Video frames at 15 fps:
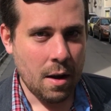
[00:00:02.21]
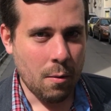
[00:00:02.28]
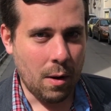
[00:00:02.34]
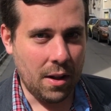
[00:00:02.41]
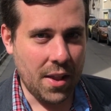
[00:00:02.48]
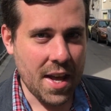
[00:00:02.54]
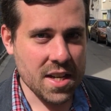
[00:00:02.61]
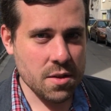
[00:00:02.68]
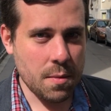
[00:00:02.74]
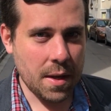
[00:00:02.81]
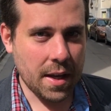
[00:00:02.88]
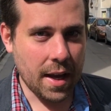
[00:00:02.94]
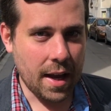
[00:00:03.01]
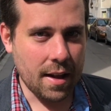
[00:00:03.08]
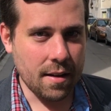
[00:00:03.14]
while next
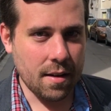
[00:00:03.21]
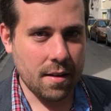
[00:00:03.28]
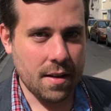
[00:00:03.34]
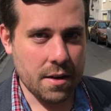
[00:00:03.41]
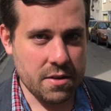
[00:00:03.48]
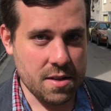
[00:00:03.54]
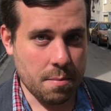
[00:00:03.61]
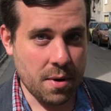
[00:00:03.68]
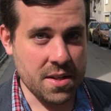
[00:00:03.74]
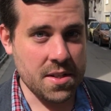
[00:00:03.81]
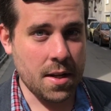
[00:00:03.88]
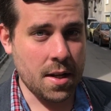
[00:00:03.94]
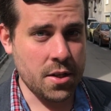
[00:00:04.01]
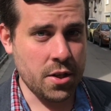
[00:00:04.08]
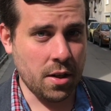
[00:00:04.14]
weekend there's the
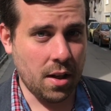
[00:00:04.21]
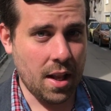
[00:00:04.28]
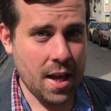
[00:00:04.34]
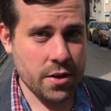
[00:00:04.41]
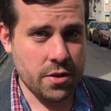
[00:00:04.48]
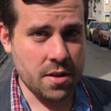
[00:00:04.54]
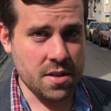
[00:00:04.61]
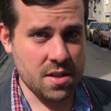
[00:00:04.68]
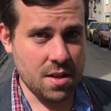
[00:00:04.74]
presidential election in